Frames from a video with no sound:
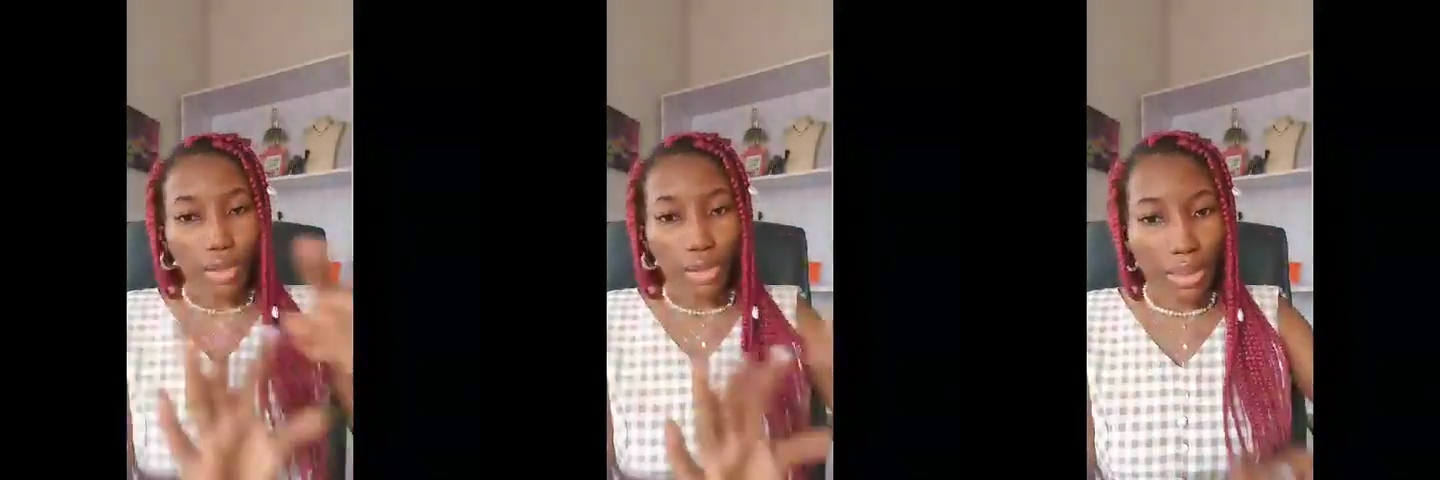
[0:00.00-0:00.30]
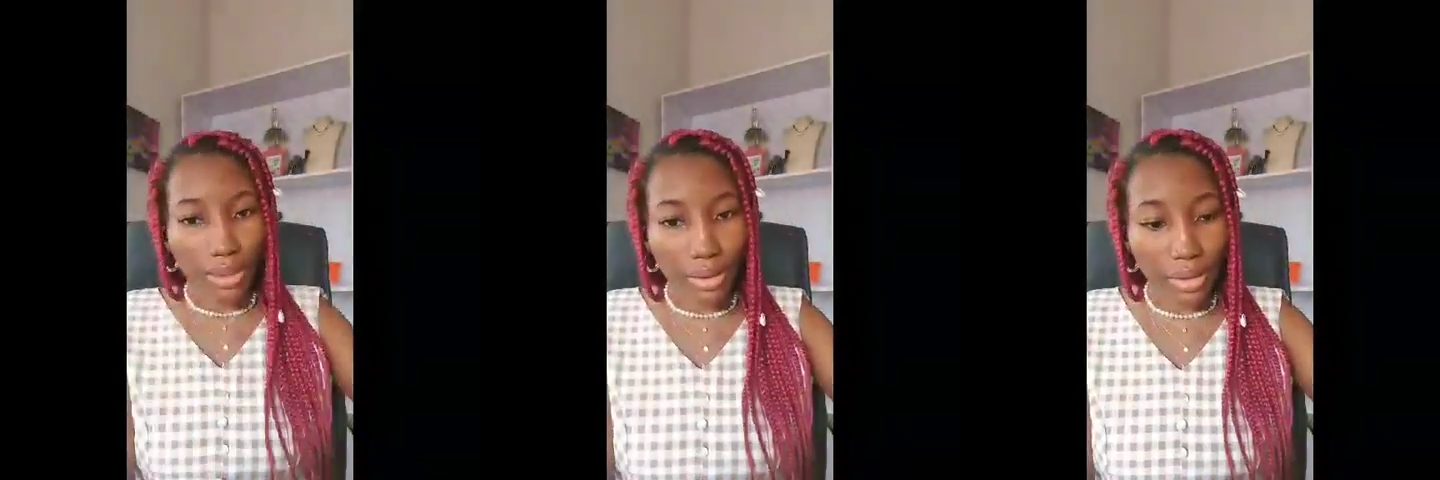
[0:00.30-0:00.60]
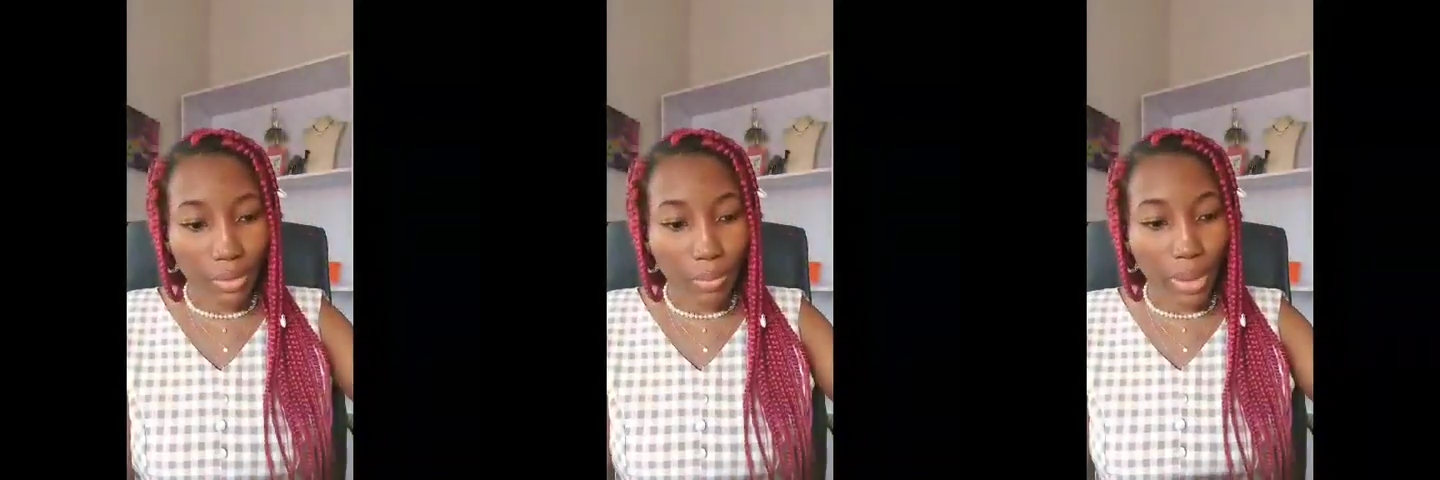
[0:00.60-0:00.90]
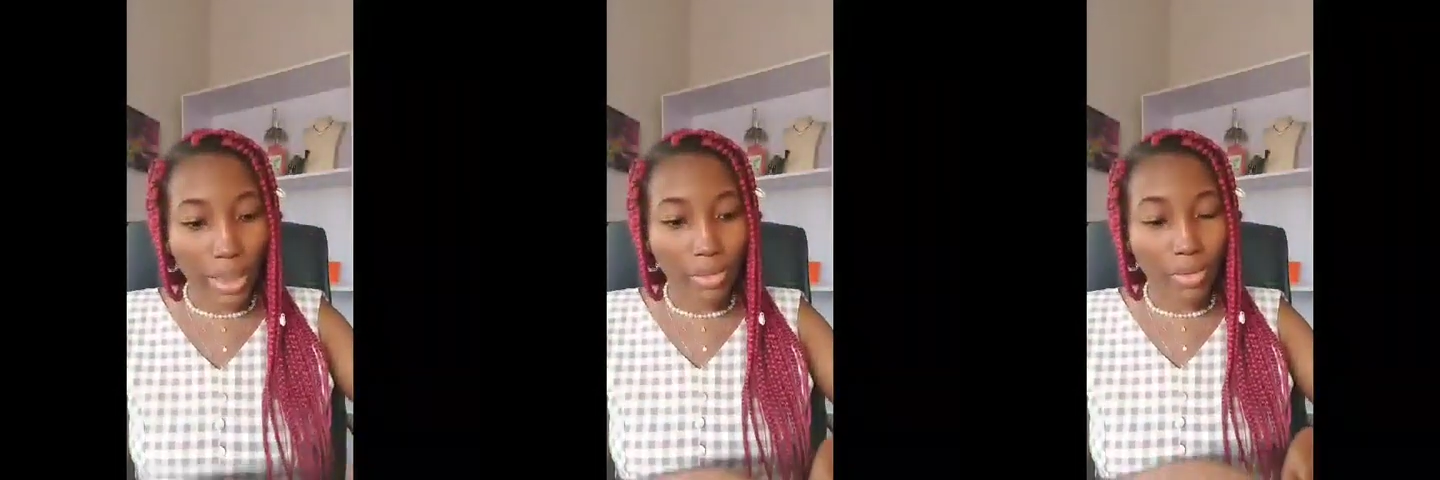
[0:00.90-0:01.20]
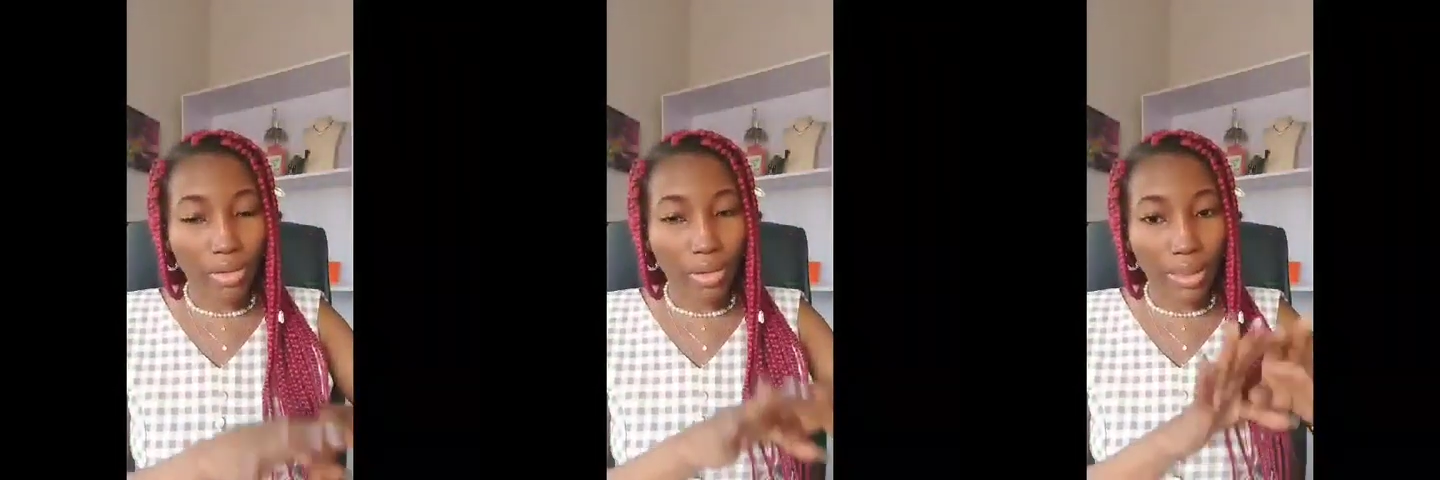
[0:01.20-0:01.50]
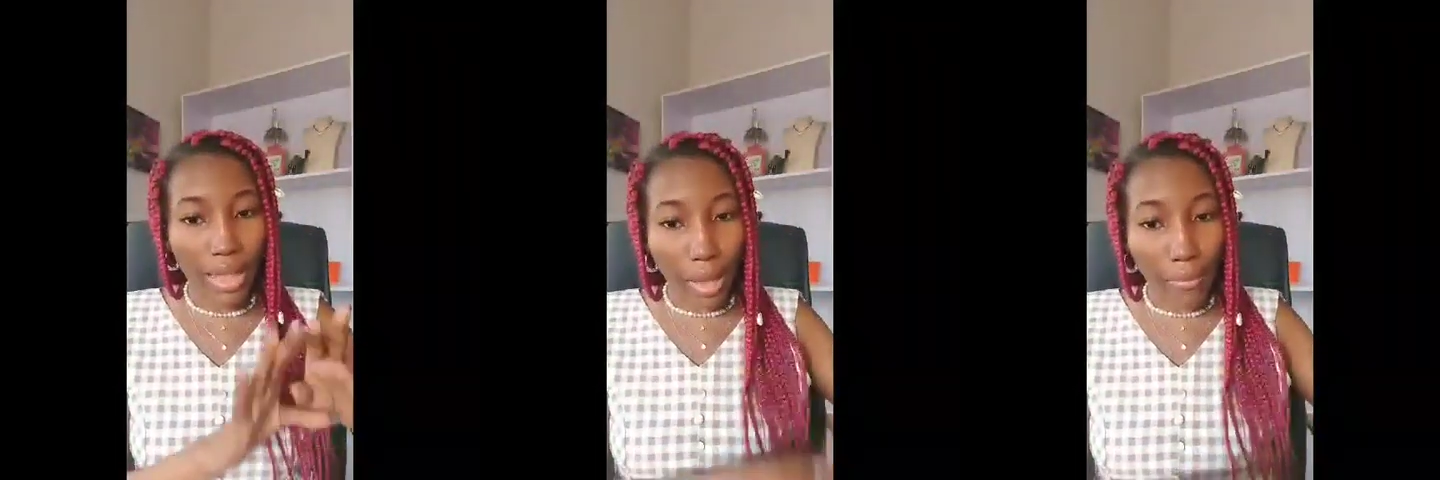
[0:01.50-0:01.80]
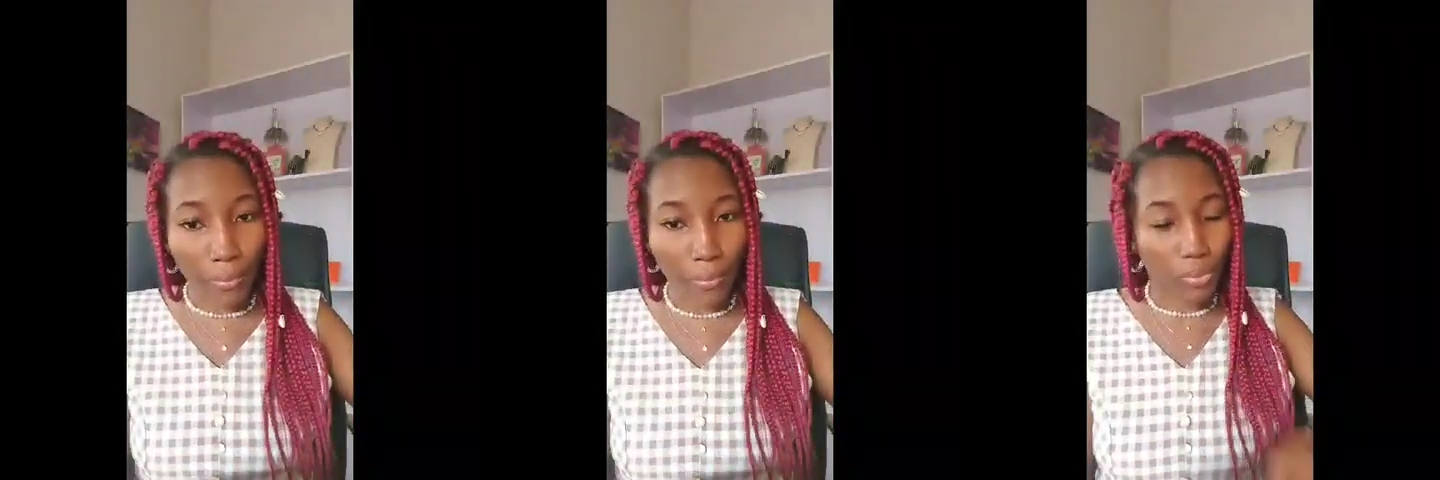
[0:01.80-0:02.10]
Then the plain
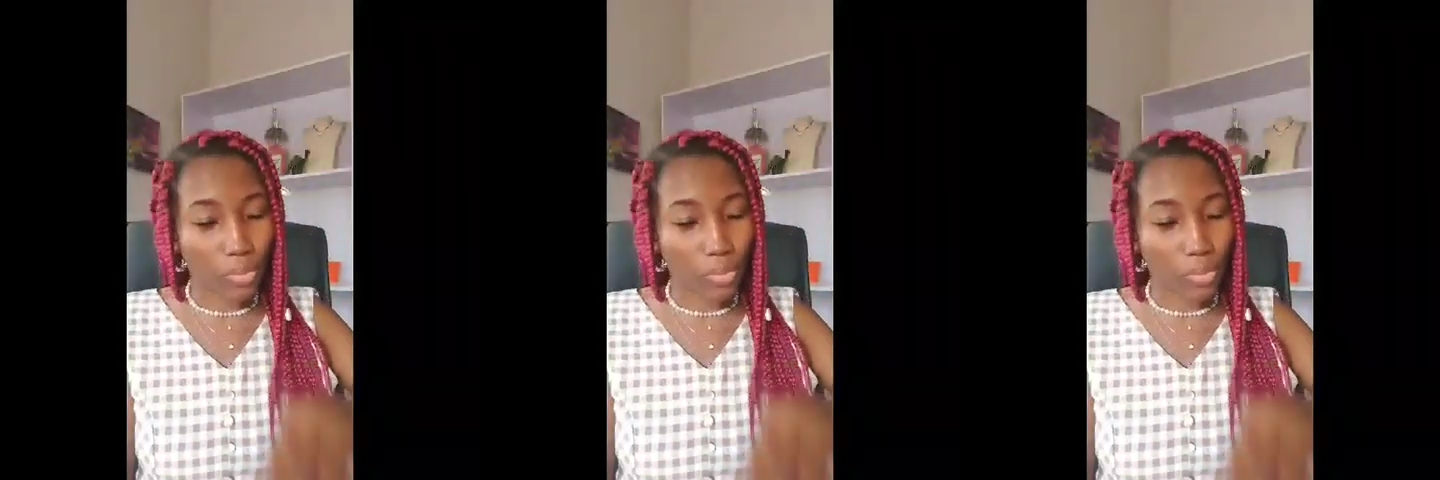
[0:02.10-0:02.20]
yam,